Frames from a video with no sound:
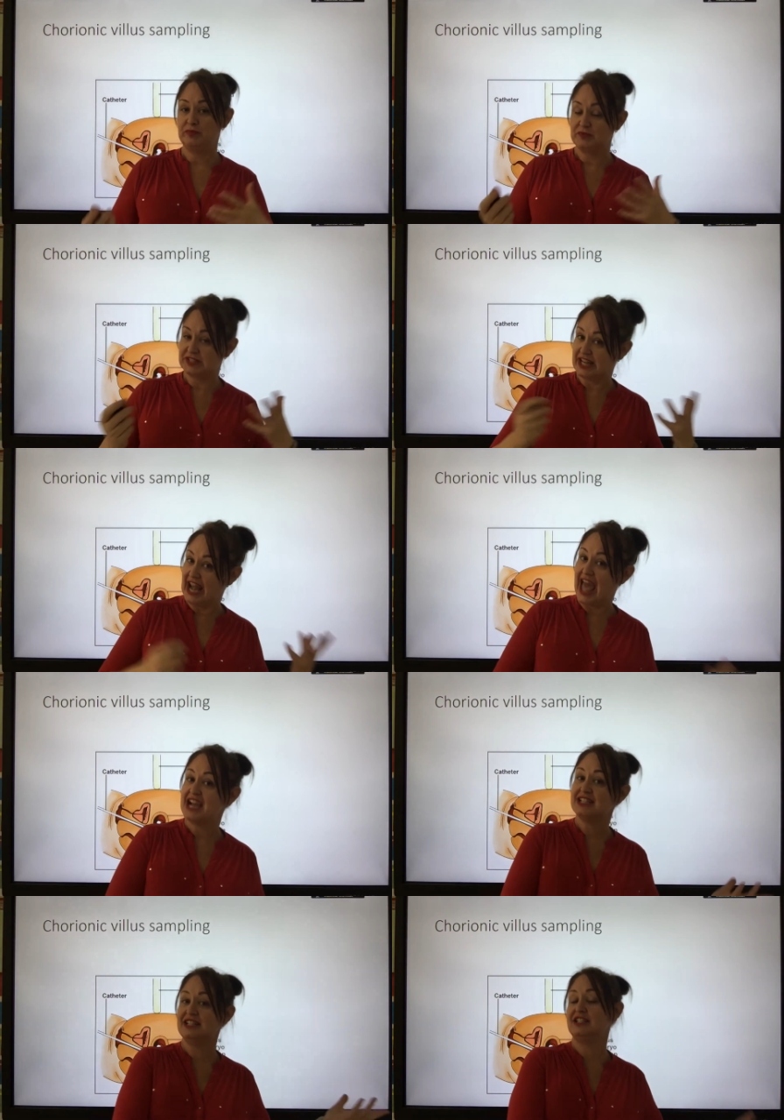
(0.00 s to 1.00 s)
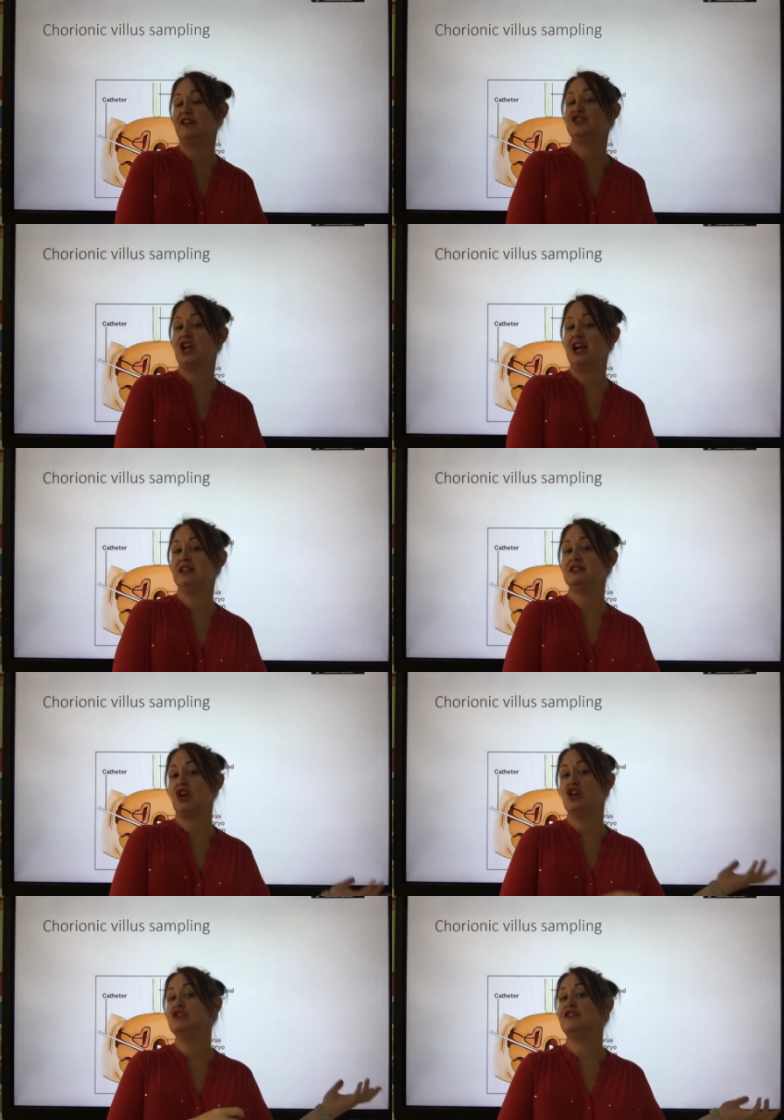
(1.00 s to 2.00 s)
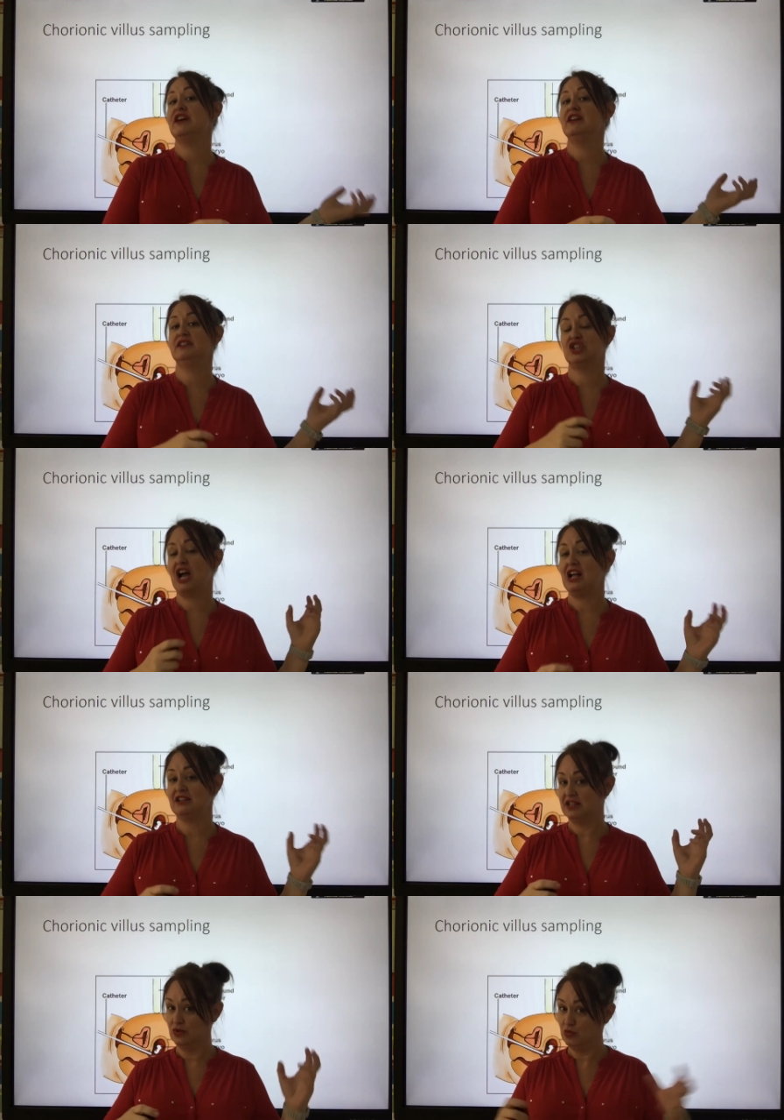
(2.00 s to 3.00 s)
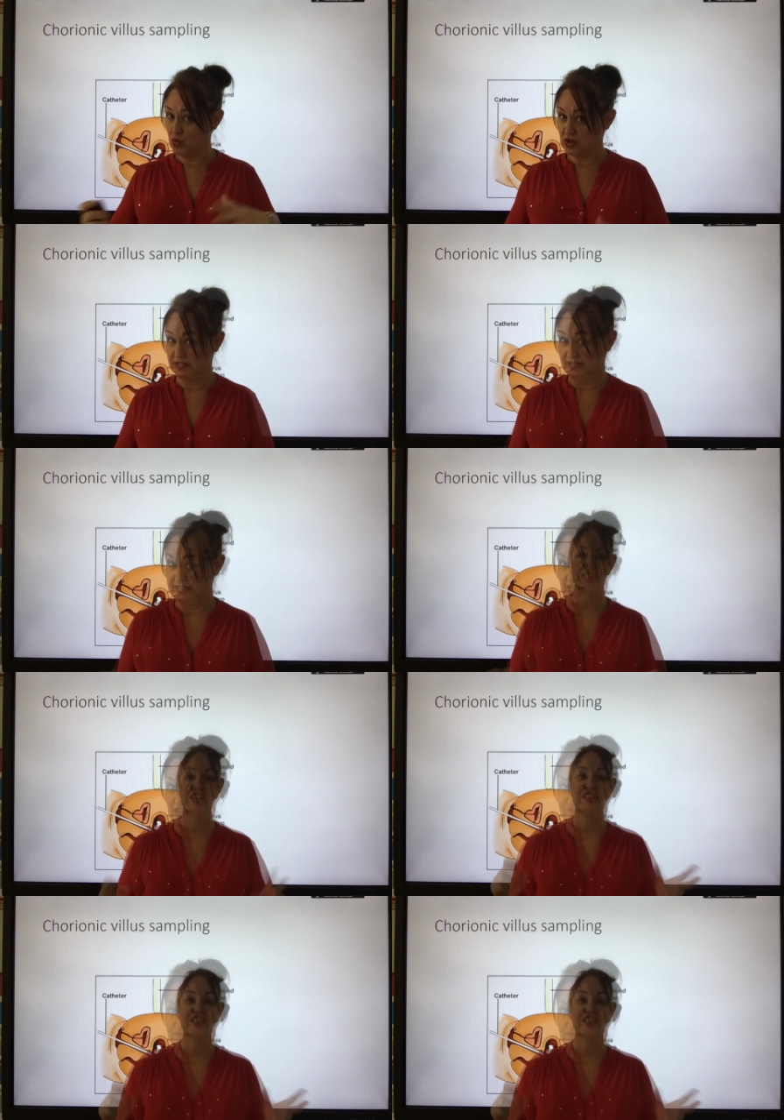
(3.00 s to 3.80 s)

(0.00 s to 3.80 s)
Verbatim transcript: select a deaf child over a child that wasn't deaf?